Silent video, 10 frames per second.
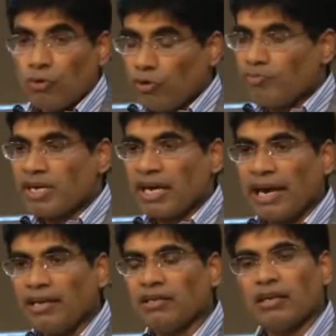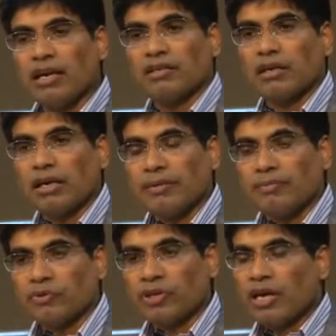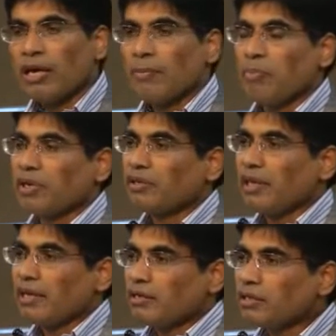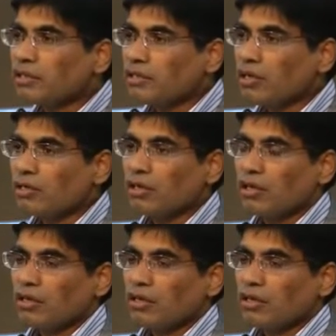We may hate at times, but that does not